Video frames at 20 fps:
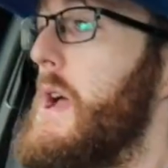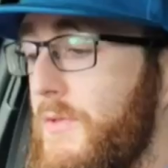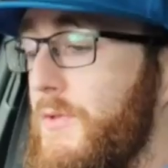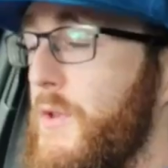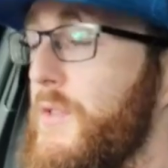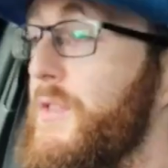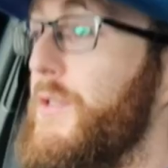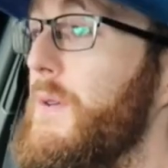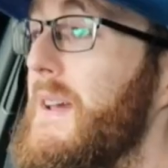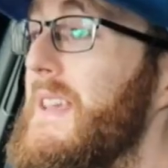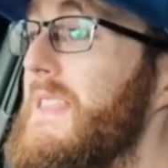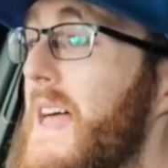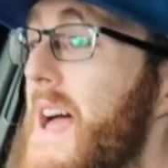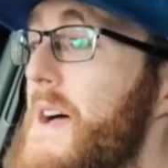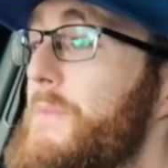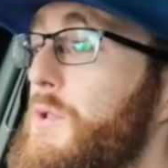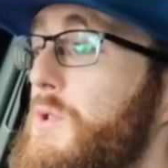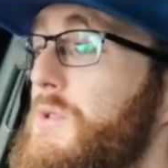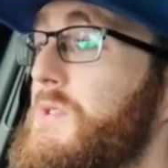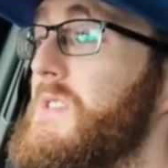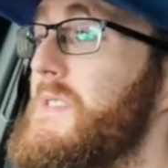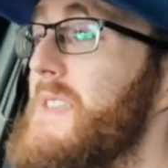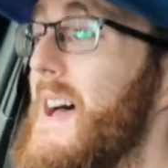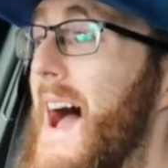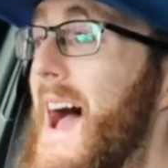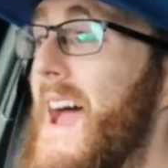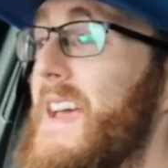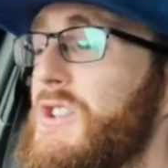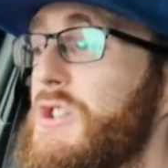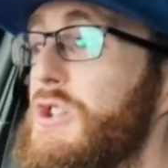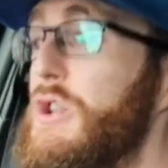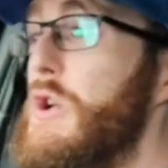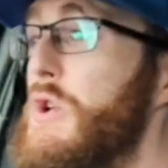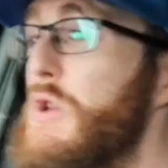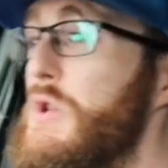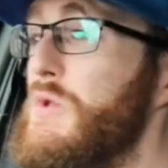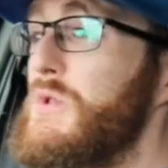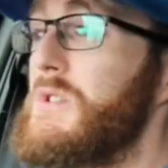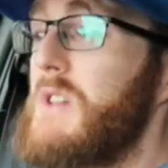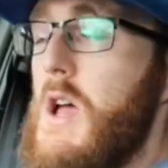The three levels that I
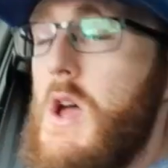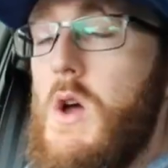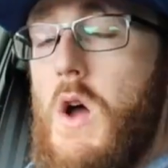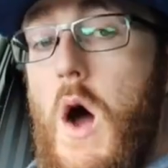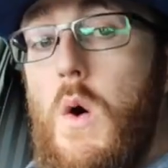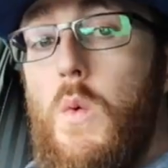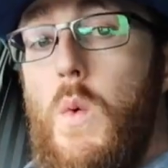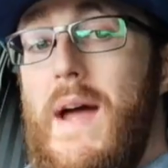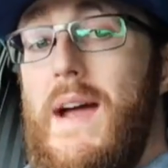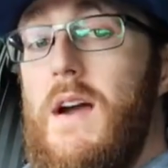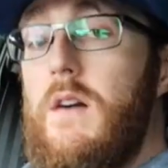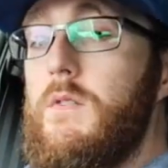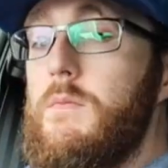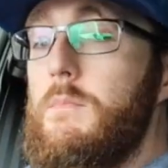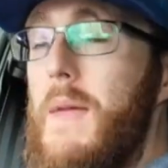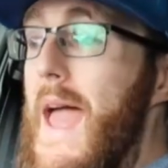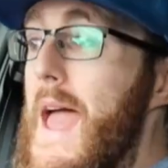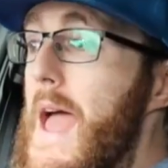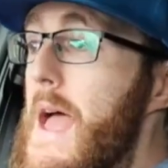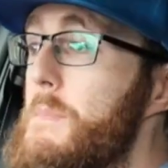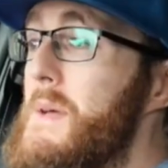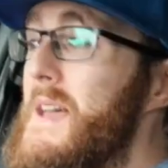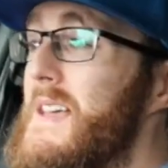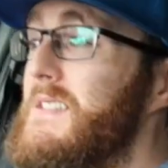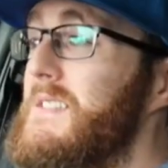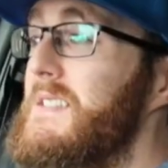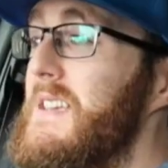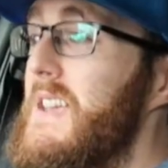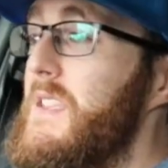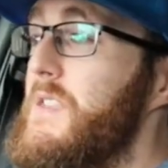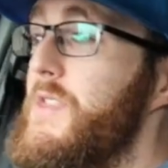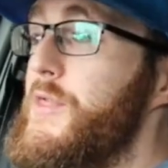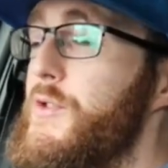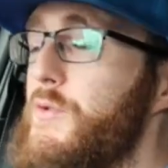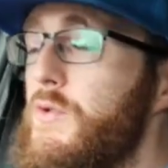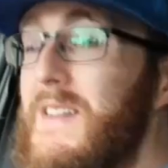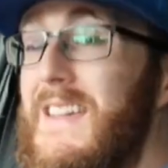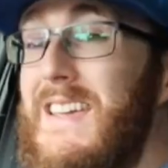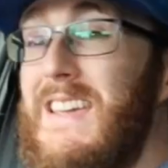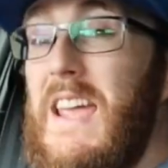chose were MSD
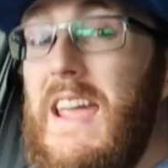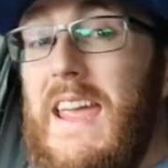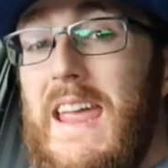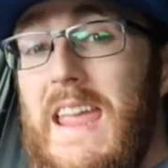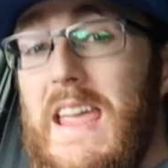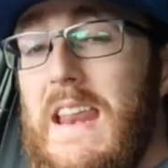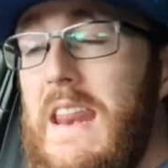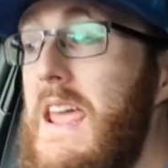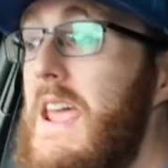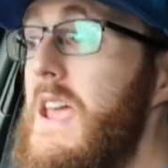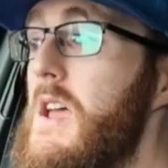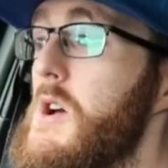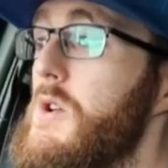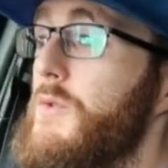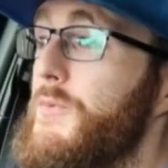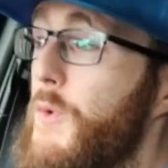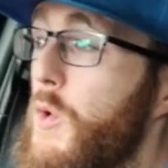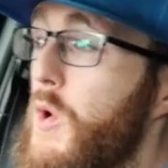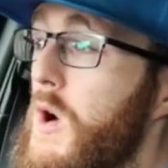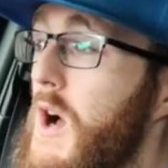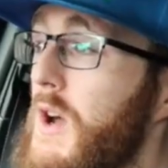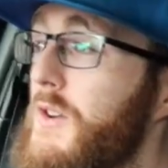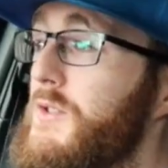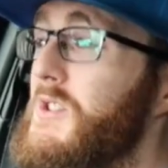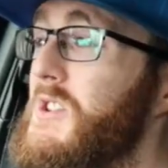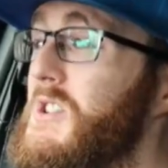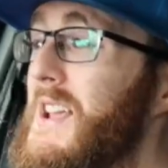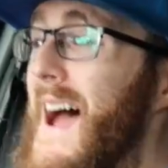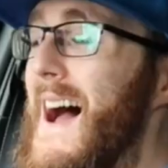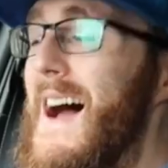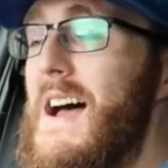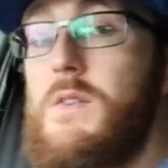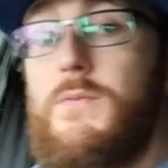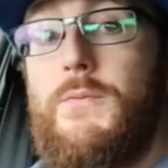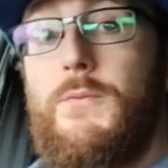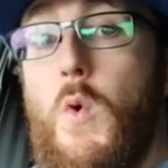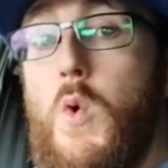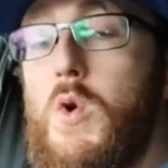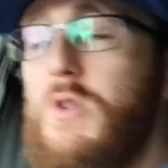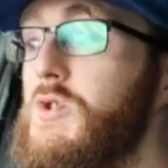380, 400 and
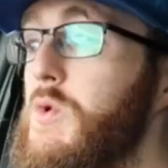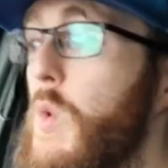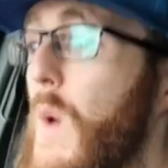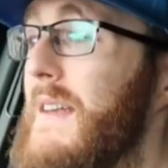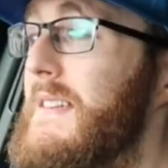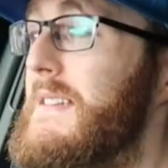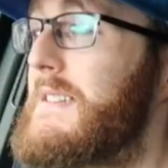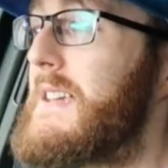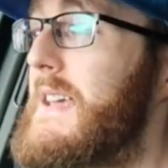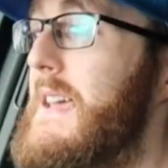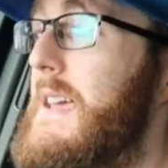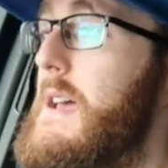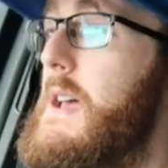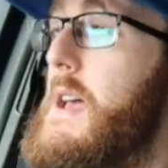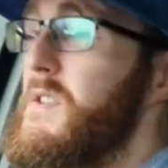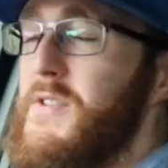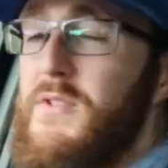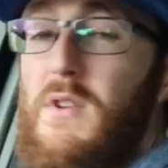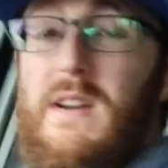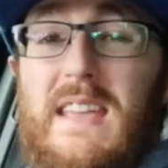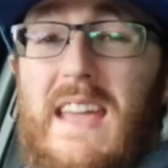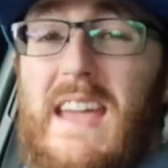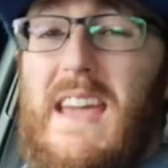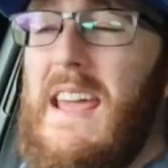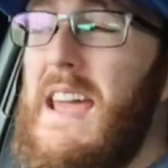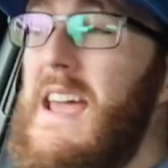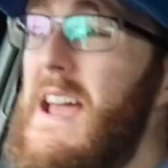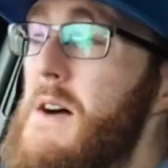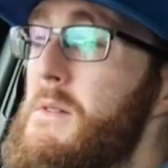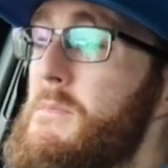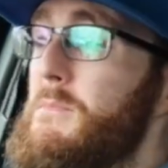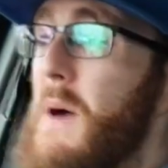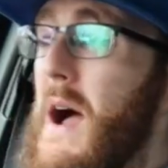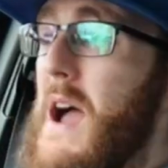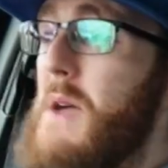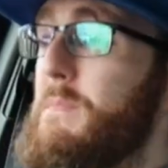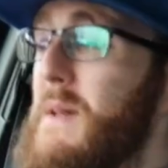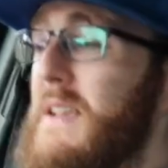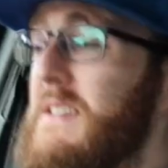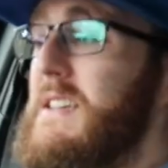420. The 380
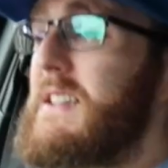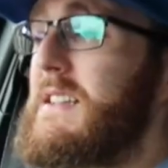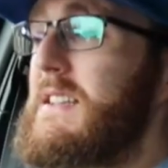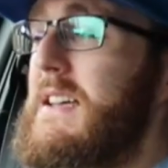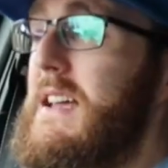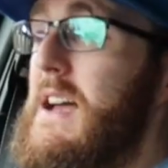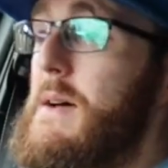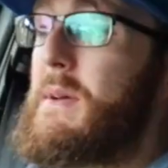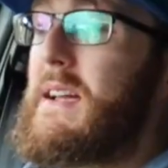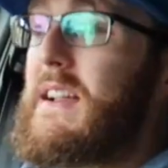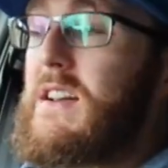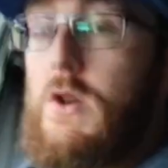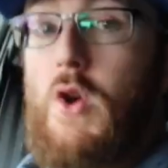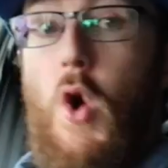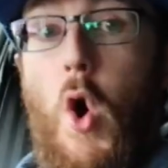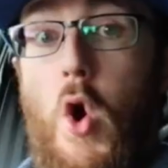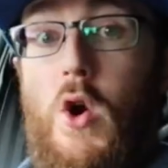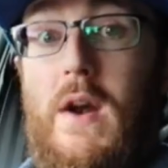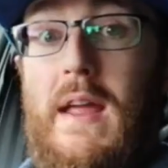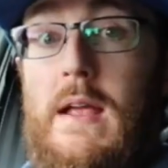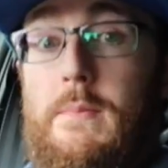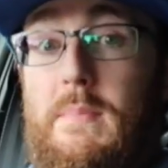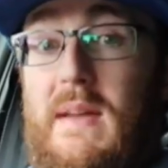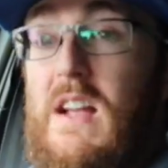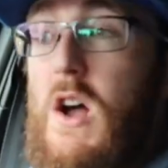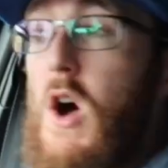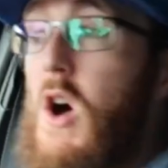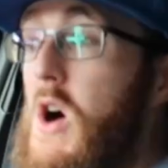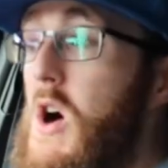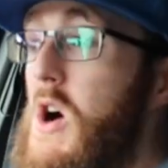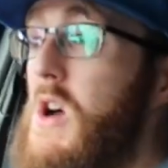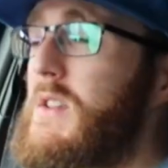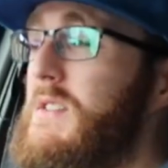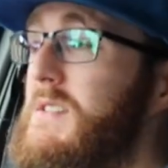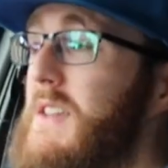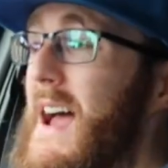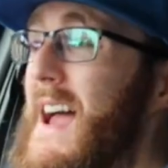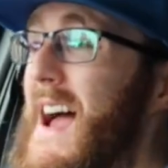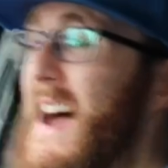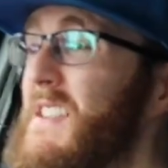I basically am ignoring
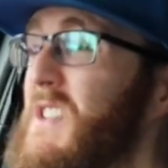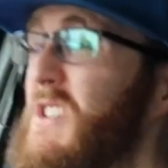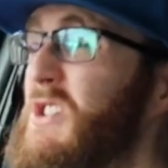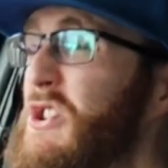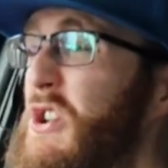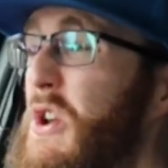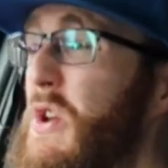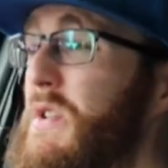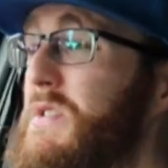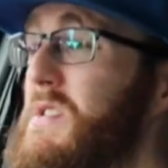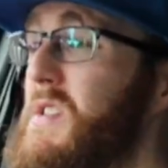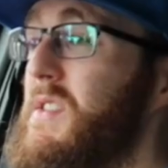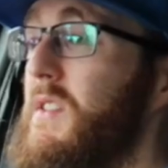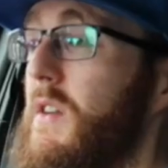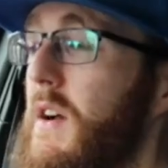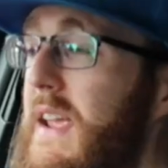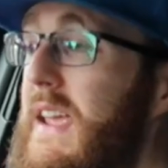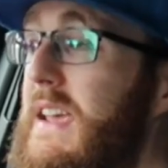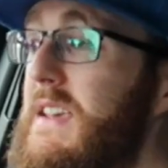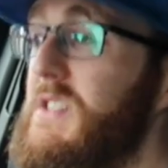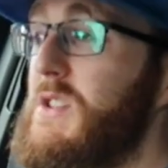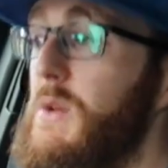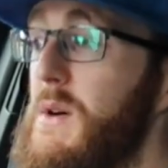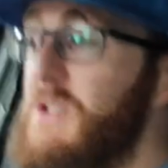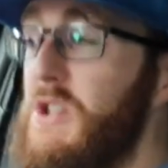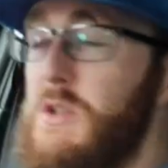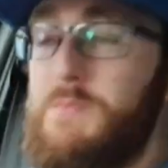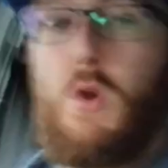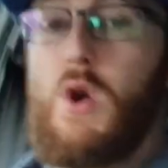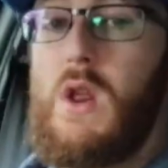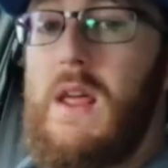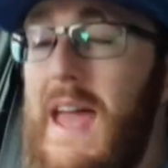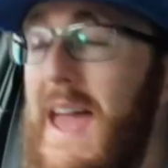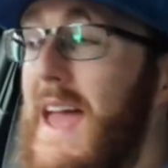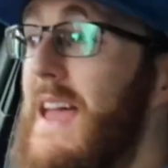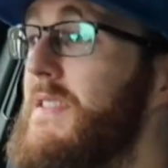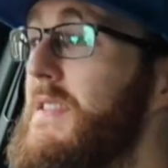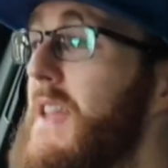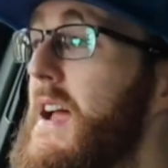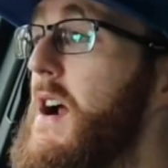because I had to choose three, so I just put it
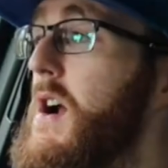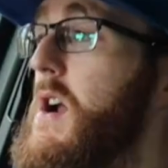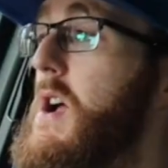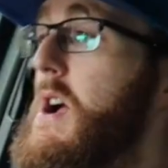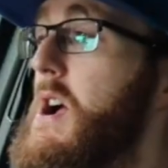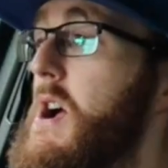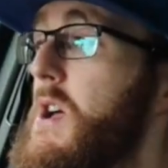in there.